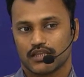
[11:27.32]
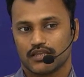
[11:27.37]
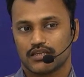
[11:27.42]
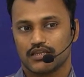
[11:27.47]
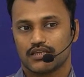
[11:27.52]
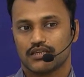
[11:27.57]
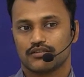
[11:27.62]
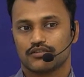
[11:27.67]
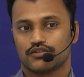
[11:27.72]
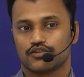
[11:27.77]

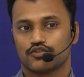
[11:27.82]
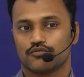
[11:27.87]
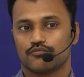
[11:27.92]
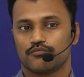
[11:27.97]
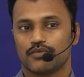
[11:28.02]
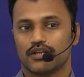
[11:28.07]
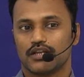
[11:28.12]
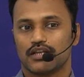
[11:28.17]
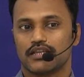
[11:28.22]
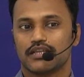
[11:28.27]
He is
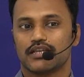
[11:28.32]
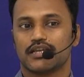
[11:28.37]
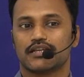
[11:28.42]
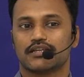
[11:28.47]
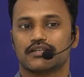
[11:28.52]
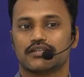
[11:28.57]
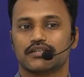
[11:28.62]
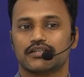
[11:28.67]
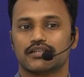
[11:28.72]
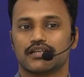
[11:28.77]

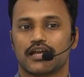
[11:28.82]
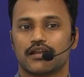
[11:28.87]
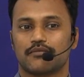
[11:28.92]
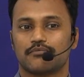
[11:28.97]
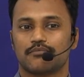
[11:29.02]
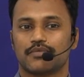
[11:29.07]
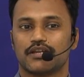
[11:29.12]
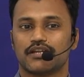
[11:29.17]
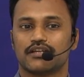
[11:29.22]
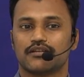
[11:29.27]
humiliated
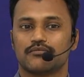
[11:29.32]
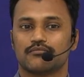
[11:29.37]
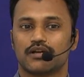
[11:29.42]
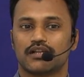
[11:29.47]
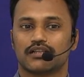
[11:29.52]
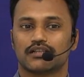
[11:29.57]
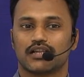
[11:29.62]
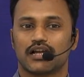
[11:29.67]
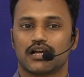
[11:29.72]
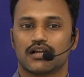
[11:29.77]
and beaten by
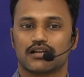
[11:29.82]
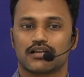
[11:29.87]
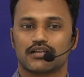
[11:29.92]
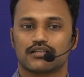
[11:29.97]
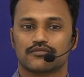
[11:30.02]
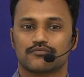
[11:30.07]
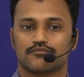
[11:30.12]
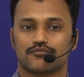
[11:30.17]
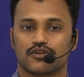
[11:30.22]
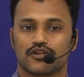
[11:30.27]

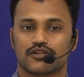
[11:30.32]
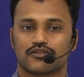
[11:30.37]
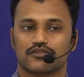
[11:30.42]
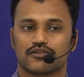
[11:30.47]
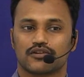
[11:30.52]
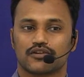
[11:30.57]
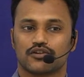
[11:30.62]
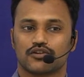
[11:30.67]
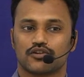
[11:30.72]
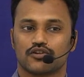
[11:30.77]
Tara's
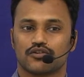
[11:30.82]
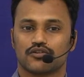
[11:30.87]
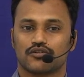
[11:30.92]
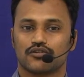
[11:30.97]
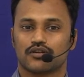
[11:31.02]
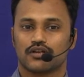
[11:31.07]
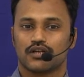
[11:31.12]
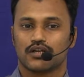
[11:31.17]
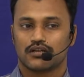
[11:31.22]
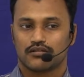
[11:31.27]
brother-in-law,
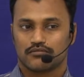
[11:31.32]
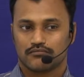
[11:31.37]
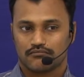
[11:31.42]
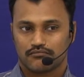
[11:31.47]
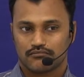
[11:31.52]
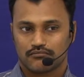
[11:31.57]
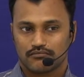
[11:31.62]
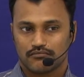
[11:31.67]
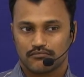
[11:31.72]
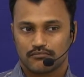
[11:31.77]

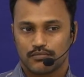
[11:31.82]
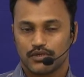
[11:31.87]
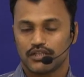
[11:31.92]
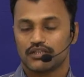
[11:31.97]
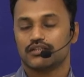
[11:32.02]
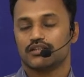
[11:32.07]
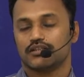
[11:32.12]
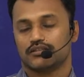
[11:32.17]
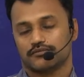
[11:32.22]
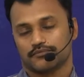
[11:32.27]

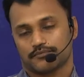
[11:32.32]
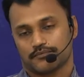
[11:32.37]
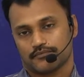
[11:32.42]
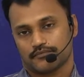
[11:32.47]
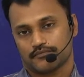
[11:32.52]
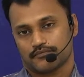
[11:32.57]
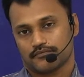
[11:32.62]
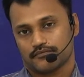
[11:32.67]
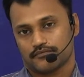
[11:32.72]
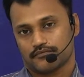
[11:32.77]
Bandat.
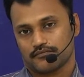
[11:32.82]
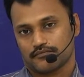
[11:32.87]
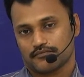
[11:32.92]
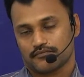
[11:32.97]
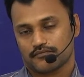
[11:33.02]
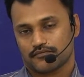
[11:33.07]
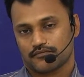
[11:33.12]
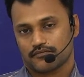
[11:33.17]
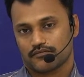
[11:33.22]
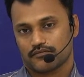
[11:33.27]

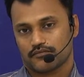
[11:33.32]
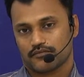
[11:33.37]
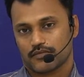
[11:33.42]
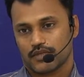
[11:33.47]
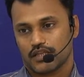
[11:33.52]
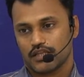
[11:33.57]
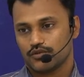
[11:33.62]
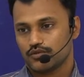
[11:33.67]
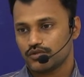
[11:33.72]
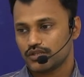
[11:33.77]

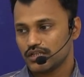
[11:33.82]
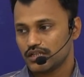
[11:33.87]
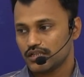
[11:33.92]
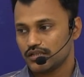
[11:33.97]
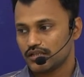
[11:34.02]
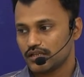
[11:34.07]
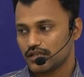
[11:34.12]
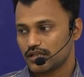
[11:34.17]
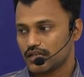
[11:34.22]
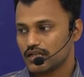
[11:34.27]
You see
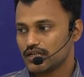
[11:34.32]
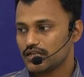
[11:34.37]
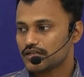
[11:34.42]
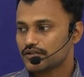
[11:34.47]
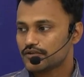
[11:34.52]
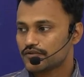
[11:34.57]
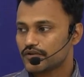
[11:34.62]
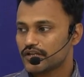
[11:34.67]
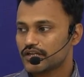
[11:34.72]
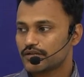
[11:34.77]
the ill
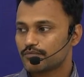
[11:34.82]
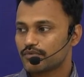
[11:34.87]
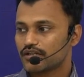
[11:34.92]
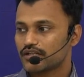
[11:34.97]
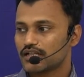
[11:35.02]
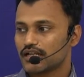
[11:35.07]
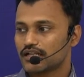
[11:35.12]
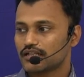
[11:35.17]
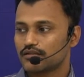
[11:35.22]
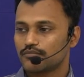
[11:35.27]
treatment
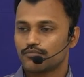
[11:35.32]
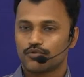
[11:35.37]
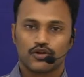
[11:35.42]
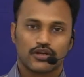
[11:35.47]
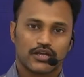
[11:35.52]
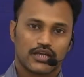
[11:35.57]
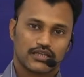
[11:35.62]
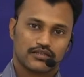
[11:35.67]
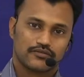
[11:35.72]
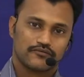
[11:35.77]
that the boy
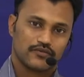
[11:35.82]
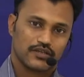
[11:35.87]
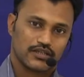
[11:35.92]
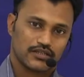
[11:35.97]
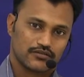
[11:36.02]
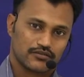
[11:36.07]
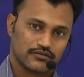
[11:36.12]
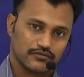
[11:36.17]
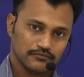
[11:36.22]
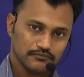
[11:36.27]
has
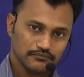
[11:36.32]
faced.